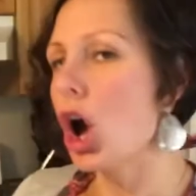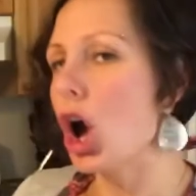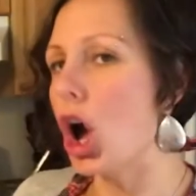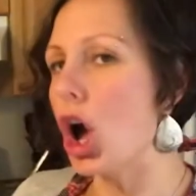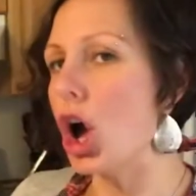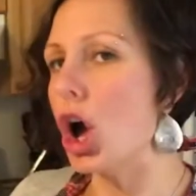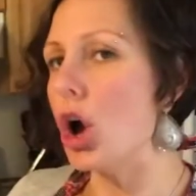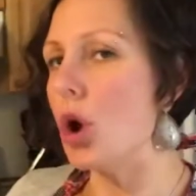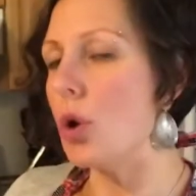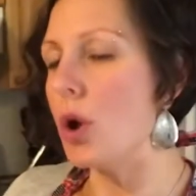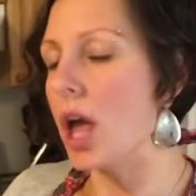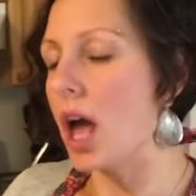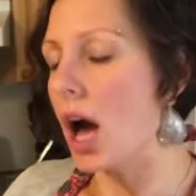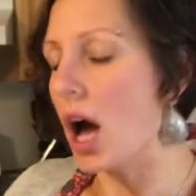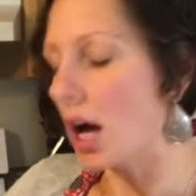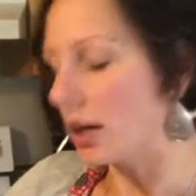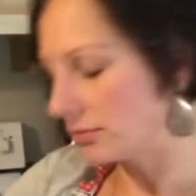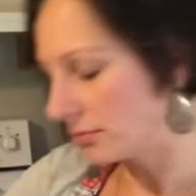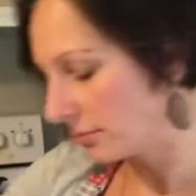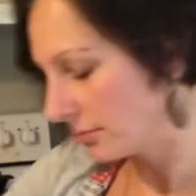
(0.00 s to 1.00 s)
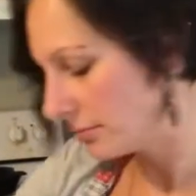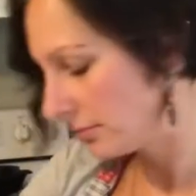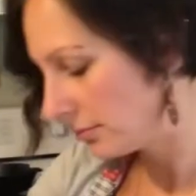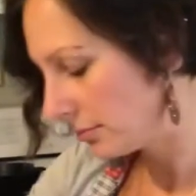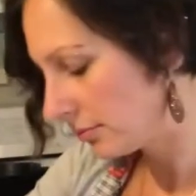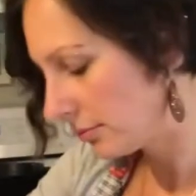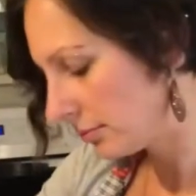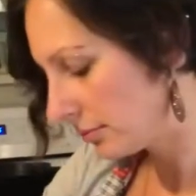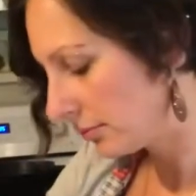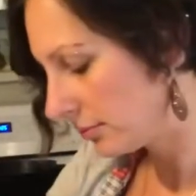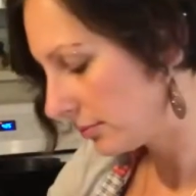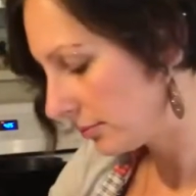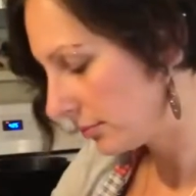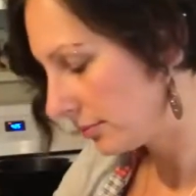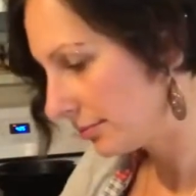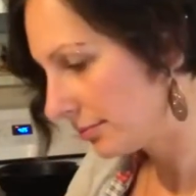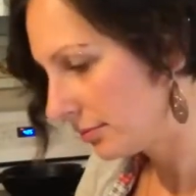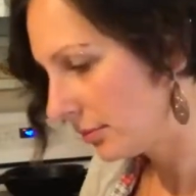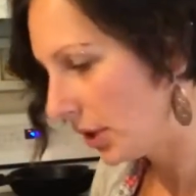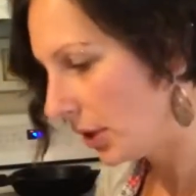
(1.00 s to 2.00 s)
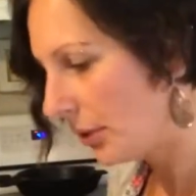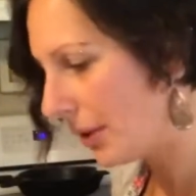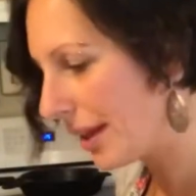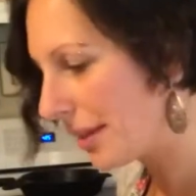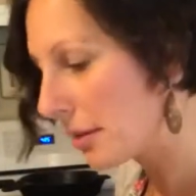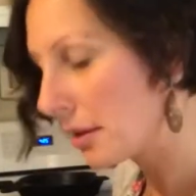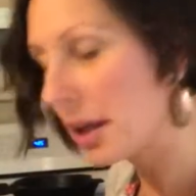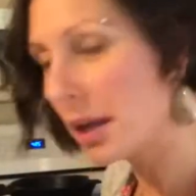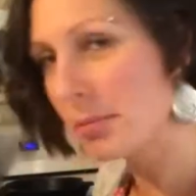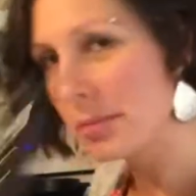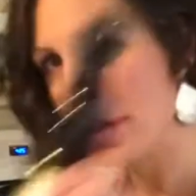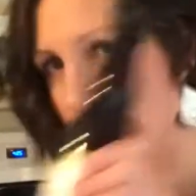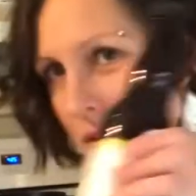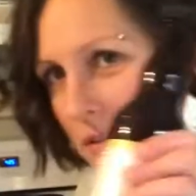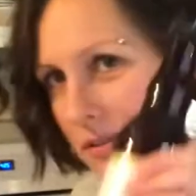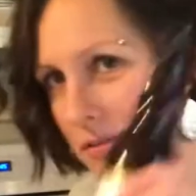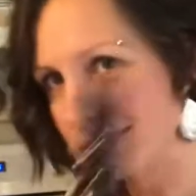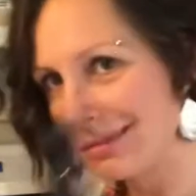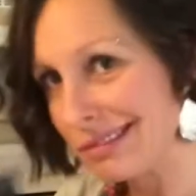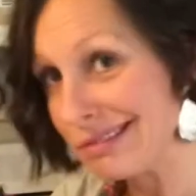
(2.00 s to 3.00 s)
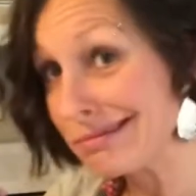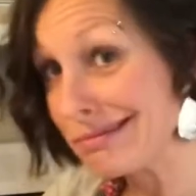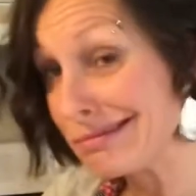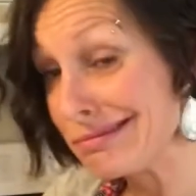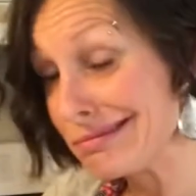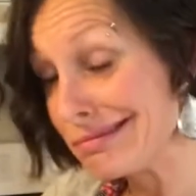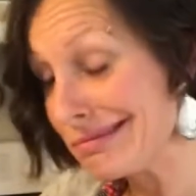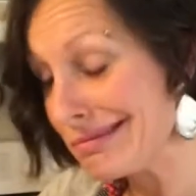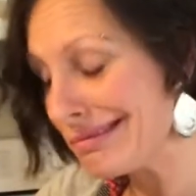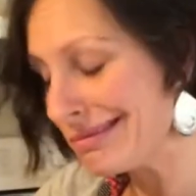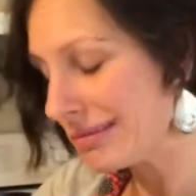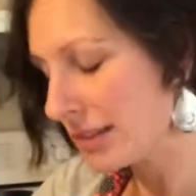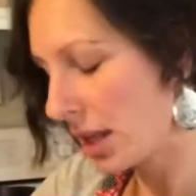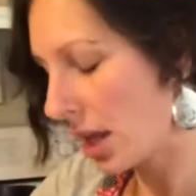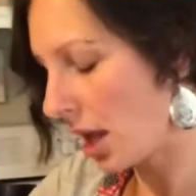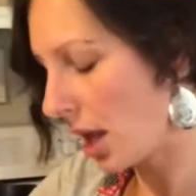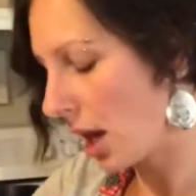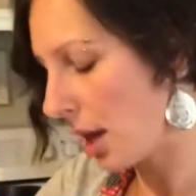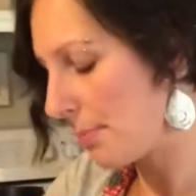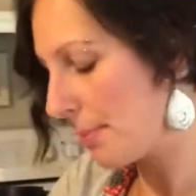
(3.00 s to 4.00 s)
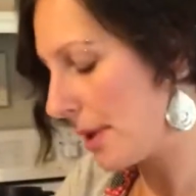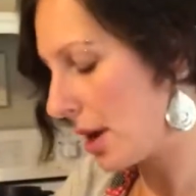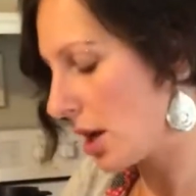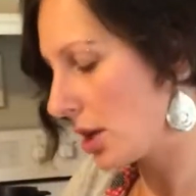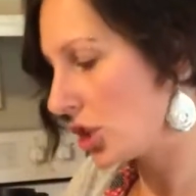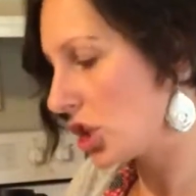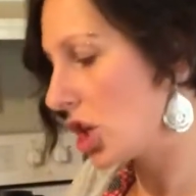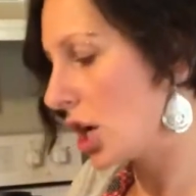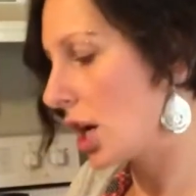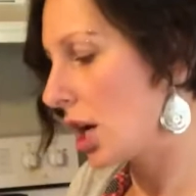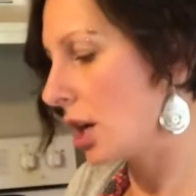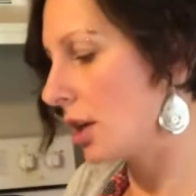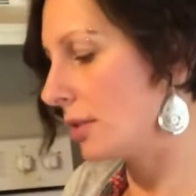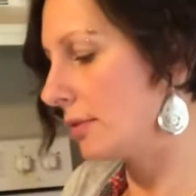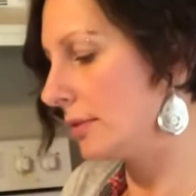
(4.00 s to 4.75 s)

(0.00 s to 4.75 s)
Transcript: Oh yeah. You know, I think I'm gonna kick it up a notch here.